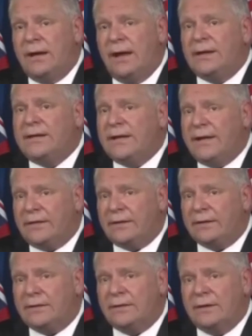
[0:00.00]
And
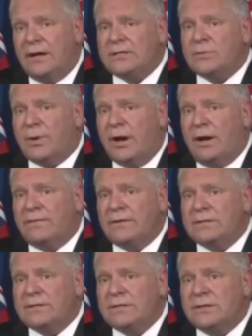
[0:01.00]
together, as a
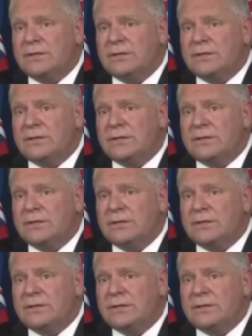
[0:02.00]
province,